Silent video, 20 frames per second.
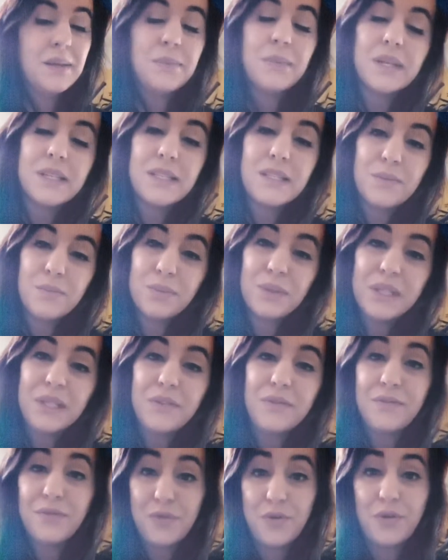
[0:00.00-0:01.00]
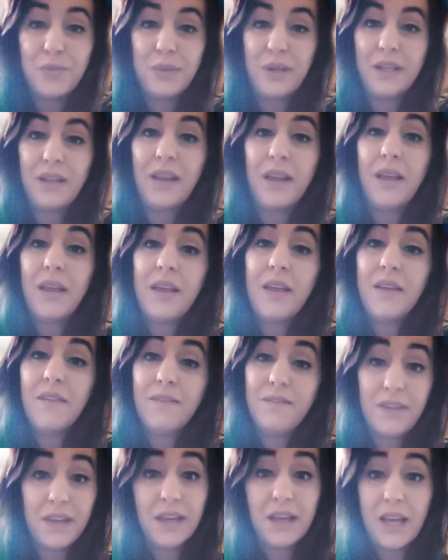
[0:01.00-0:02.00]
by simply informing
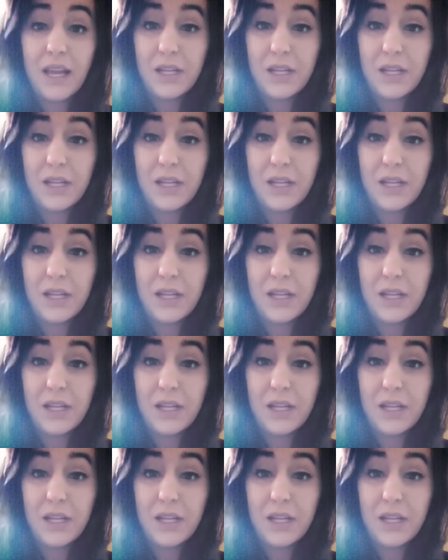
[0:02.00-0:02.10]
via